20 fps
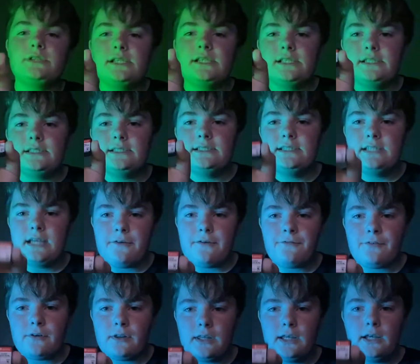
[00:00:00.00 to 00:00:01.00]
Is
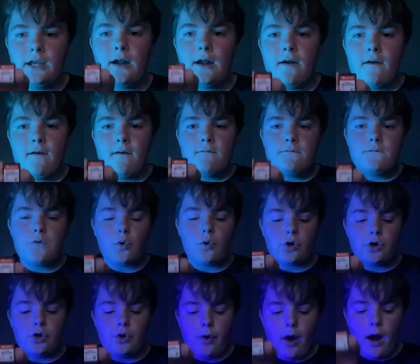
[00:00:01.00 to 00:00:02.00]
definitely for you.